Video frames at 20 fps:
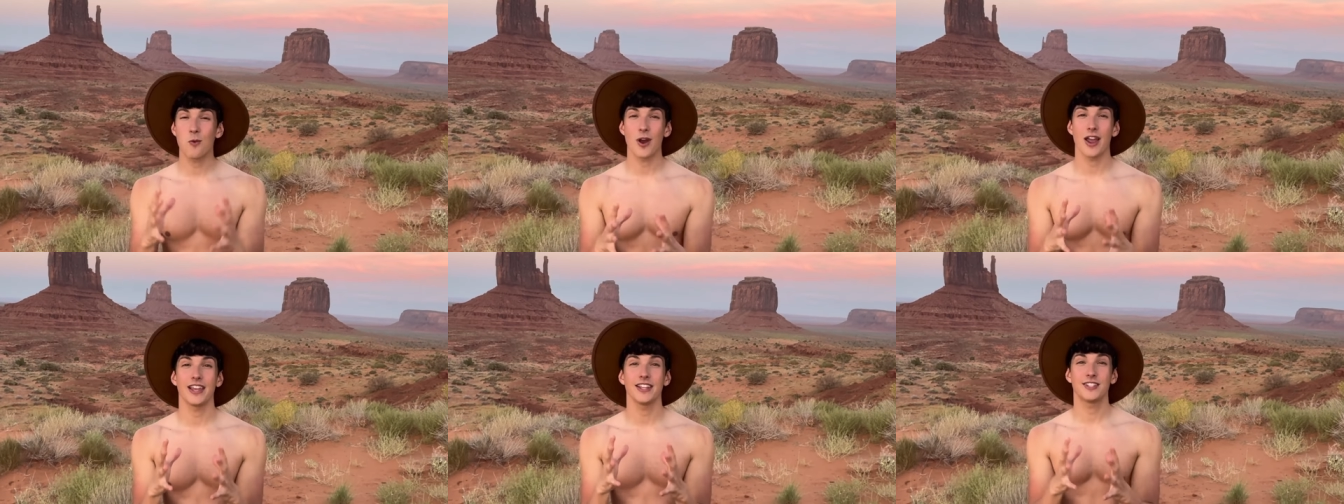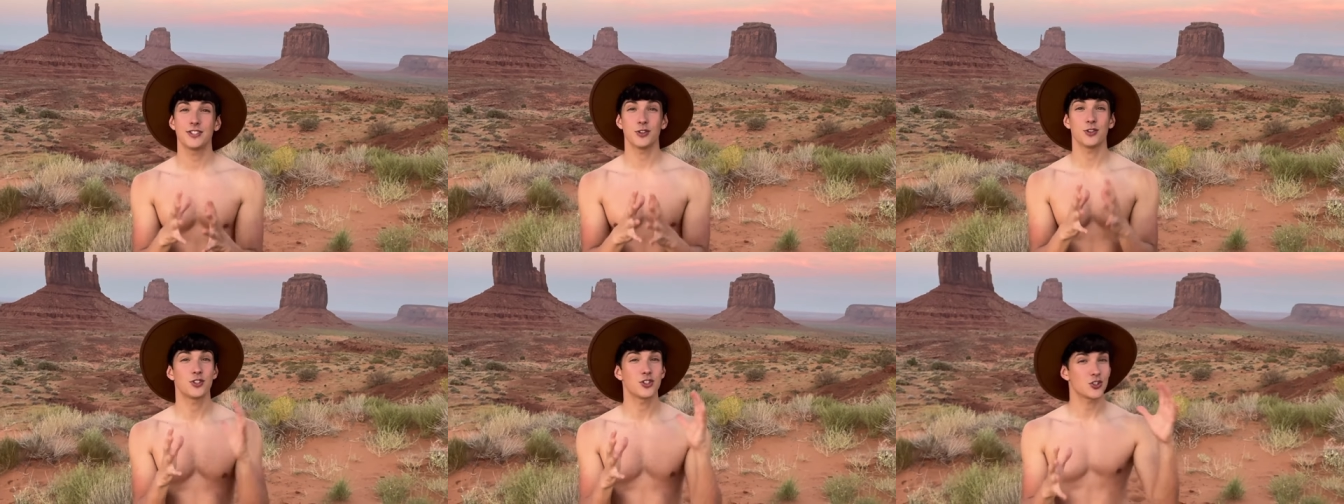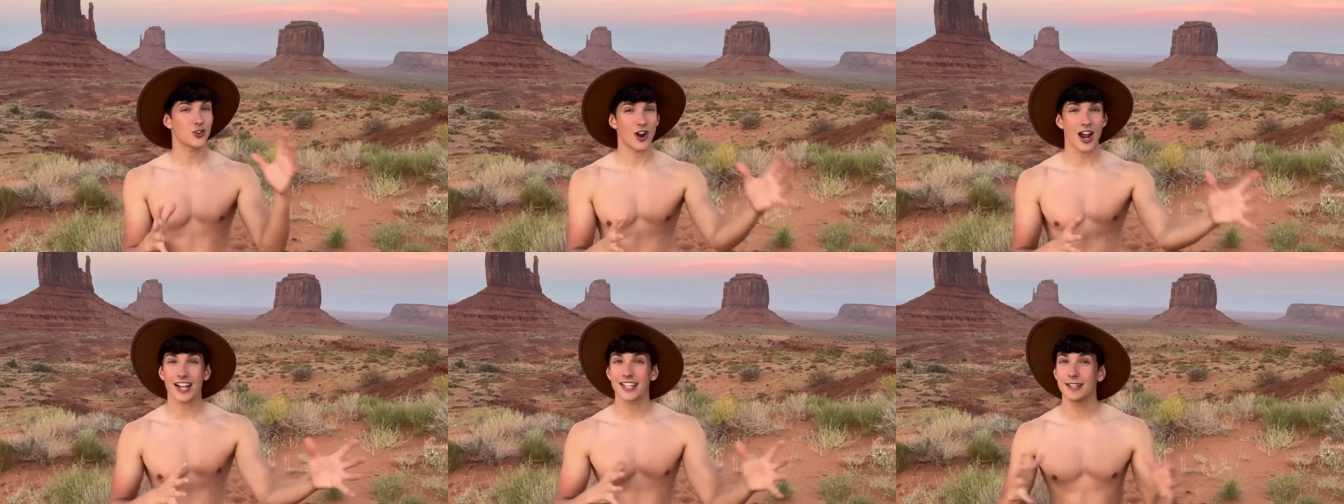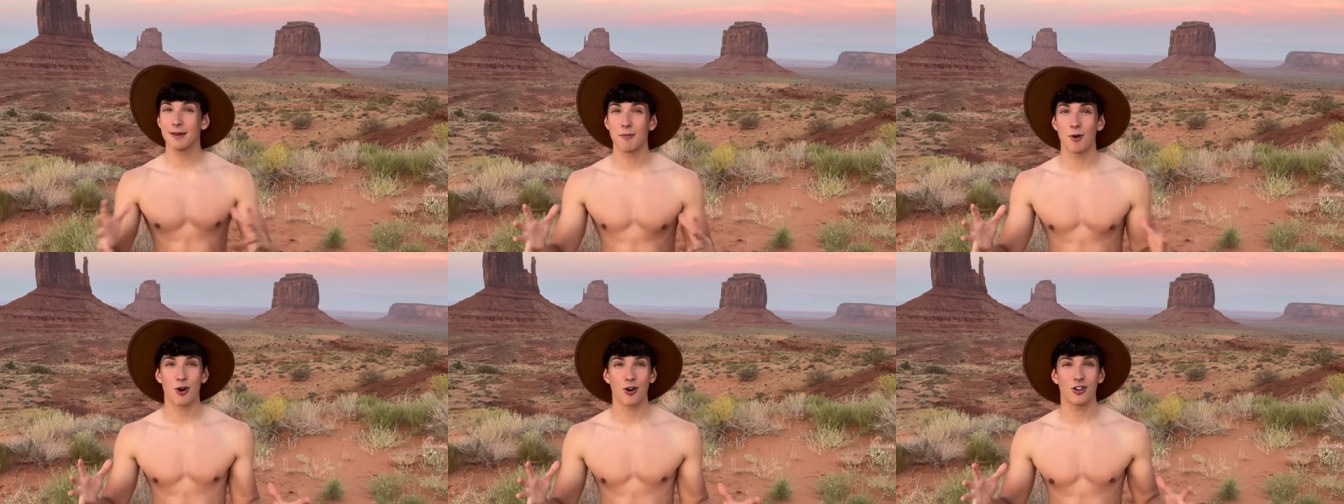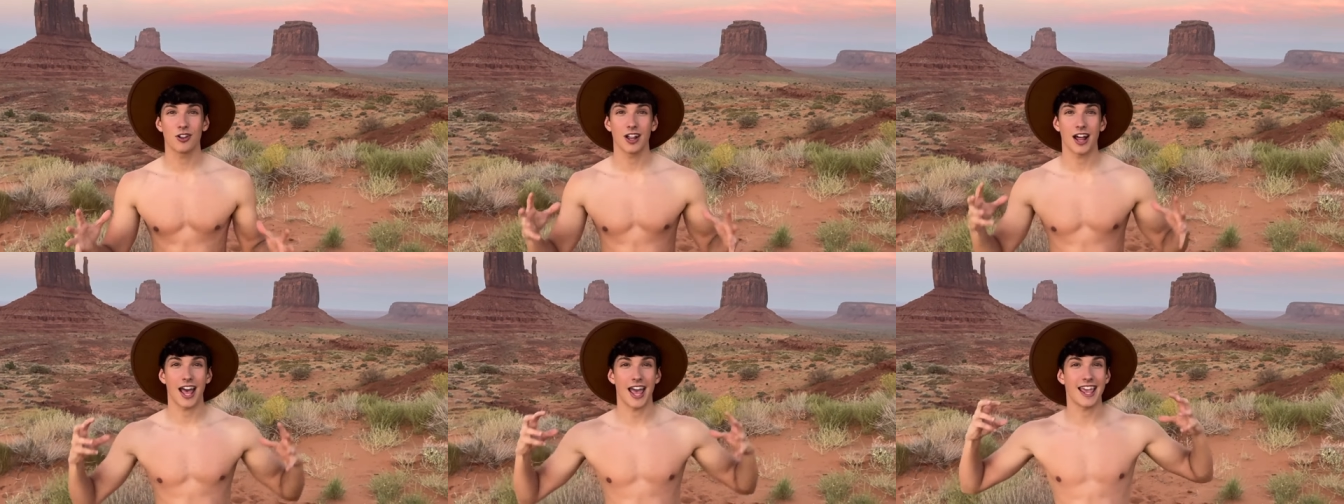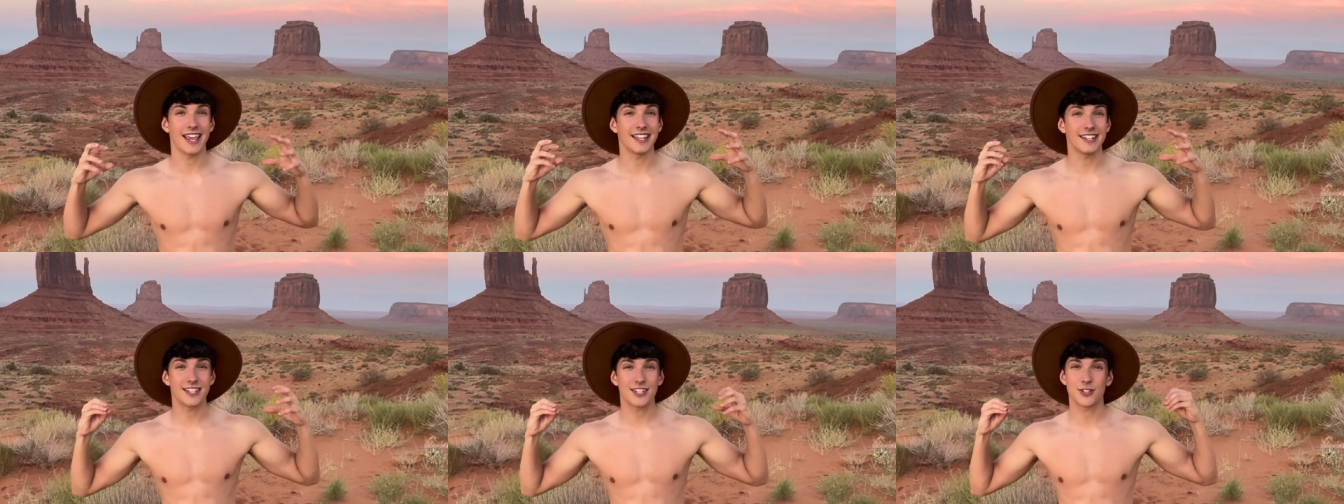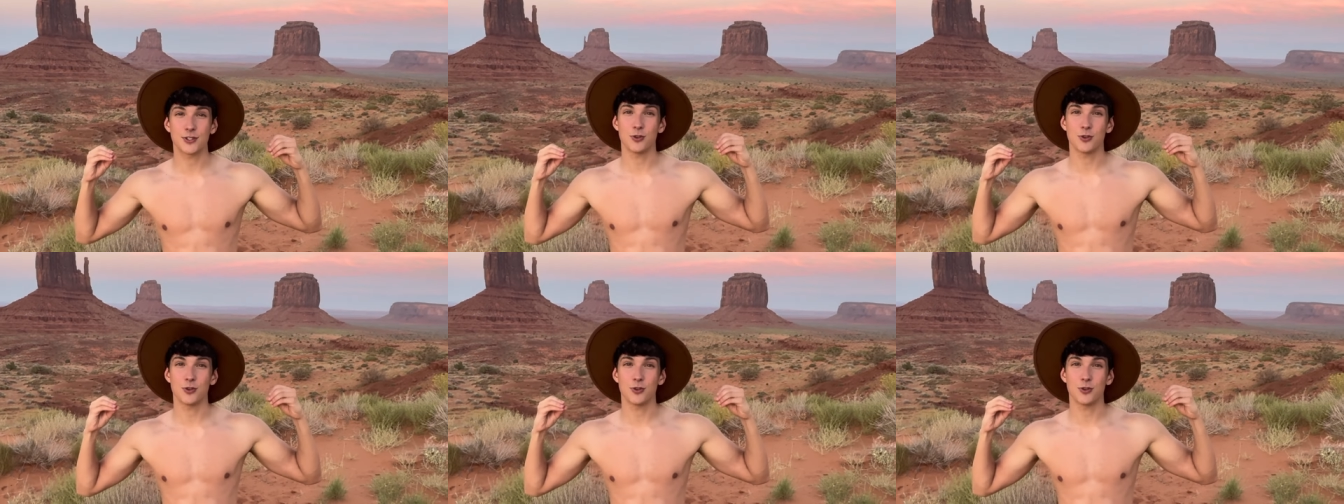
way to track them all is